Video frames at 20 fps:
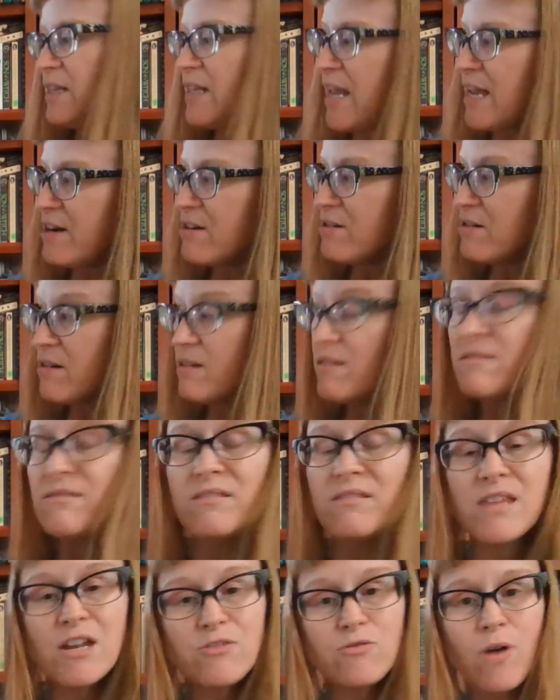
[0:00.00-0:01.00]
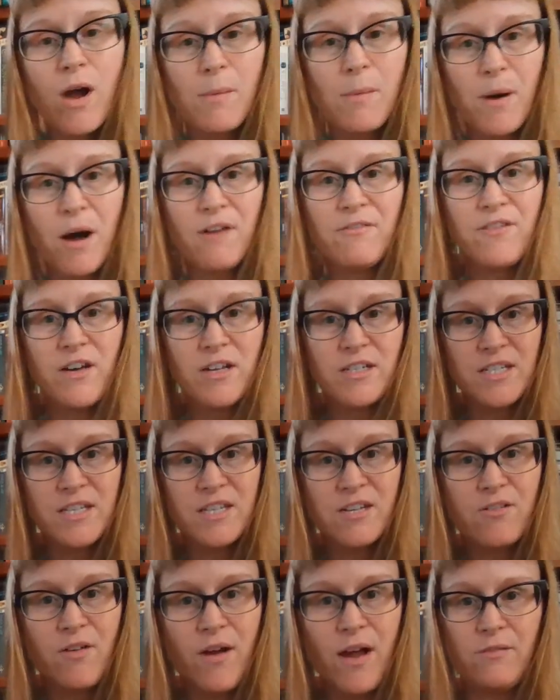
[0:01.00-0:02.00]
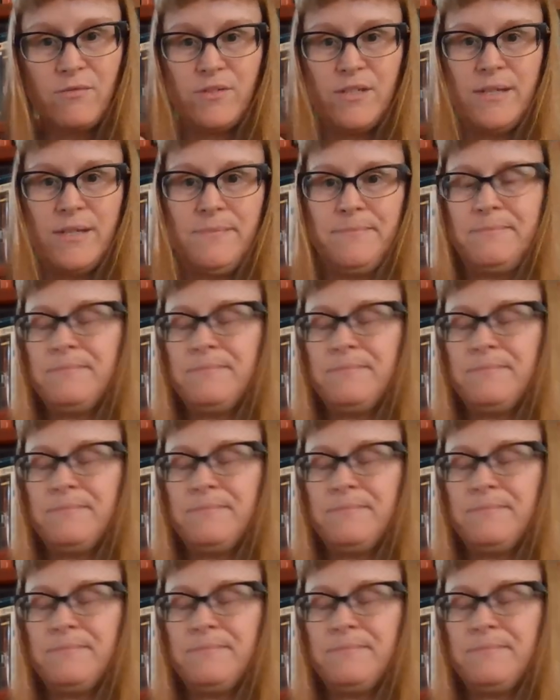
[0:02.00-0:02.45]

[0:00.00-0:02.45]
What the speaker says: Later, they drop off onto the ground.